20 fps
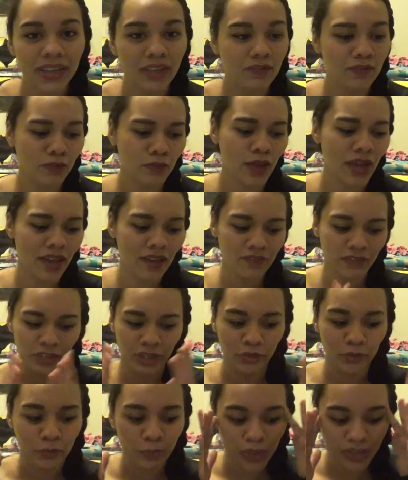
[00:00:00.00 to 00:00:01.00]
If you have any
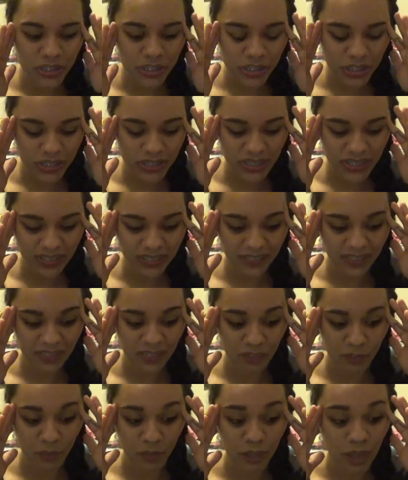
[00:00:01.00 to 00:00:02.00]

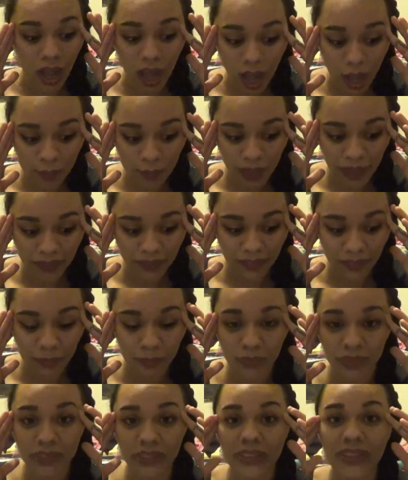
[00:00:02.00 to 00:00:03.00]
questions or comments,
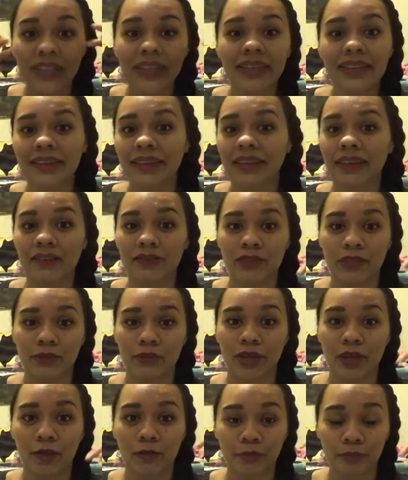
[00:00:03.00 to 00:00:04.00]
please leave them
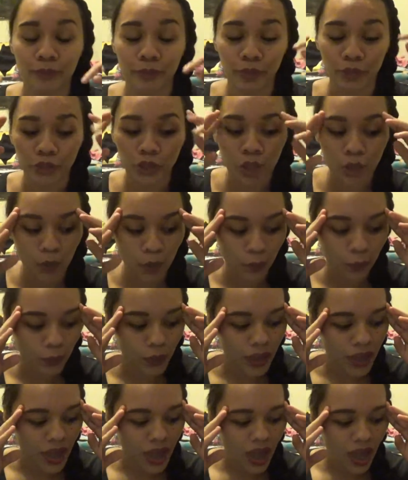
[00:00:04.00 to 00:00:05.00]
down
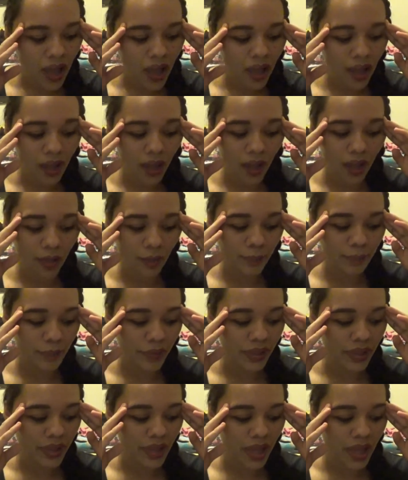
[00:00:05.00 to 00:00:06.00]
below.
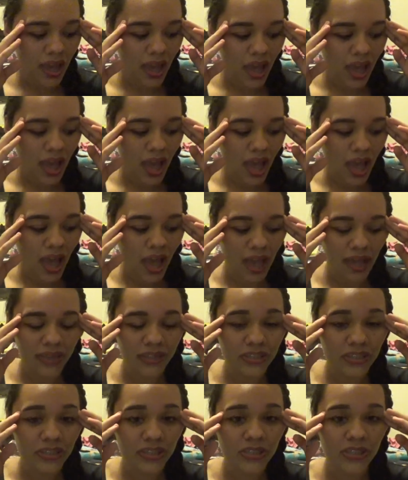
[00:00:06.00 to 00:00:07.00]

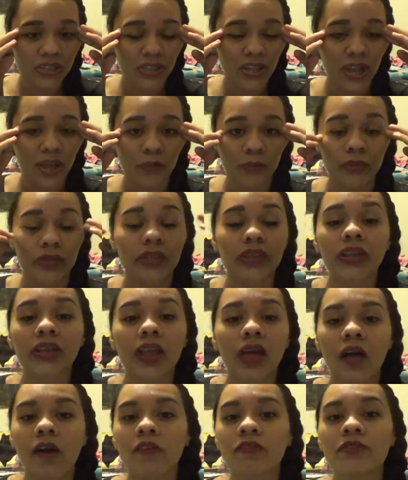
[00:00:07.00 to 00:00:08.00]
I would
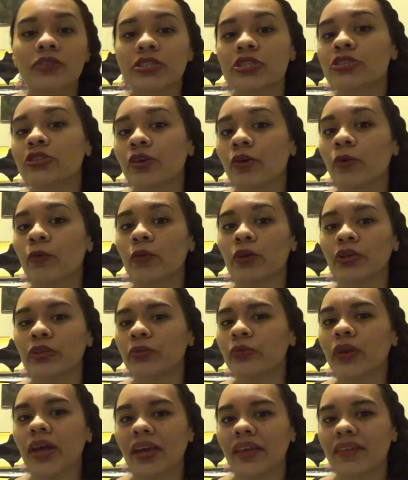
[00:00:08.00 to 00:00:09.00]
love to know what
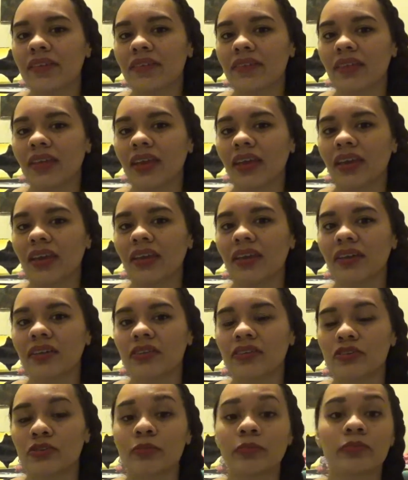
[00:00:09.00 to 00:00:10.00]
you guys think.
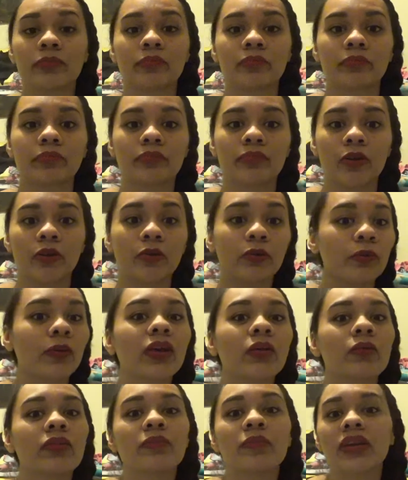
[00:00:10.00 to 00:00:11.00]
Do you
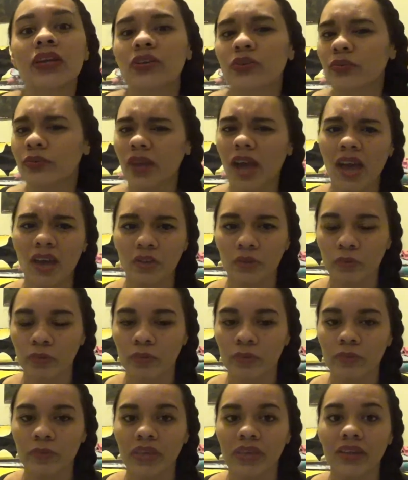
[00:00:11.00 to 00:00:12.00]
agree with me? Do you not agree
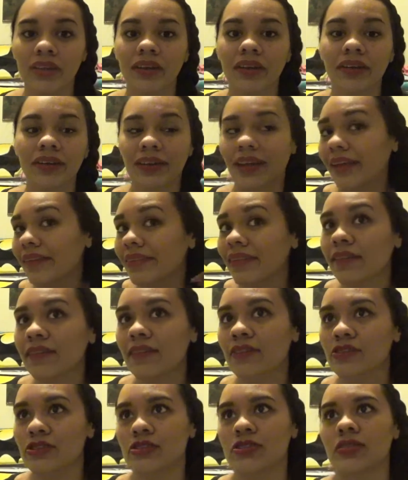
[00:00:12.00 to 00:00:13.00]
with me? Again, this
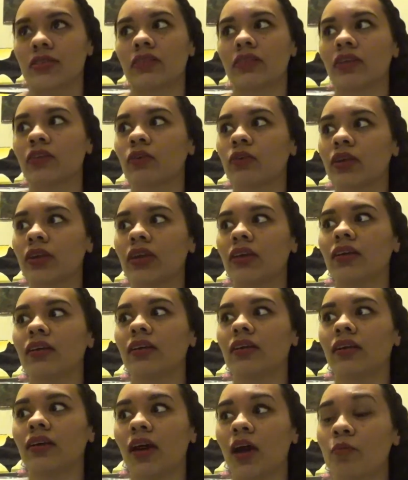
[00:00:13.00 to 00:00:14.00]
is just a theory.
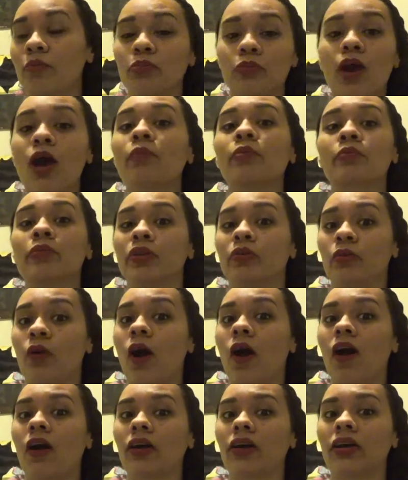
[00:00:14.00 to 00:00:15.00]
I'm probably
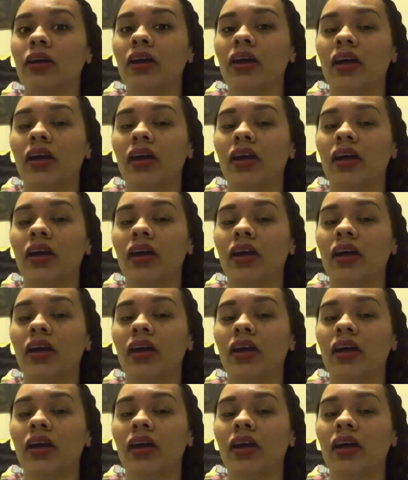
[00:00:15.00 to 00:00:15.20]
wrong.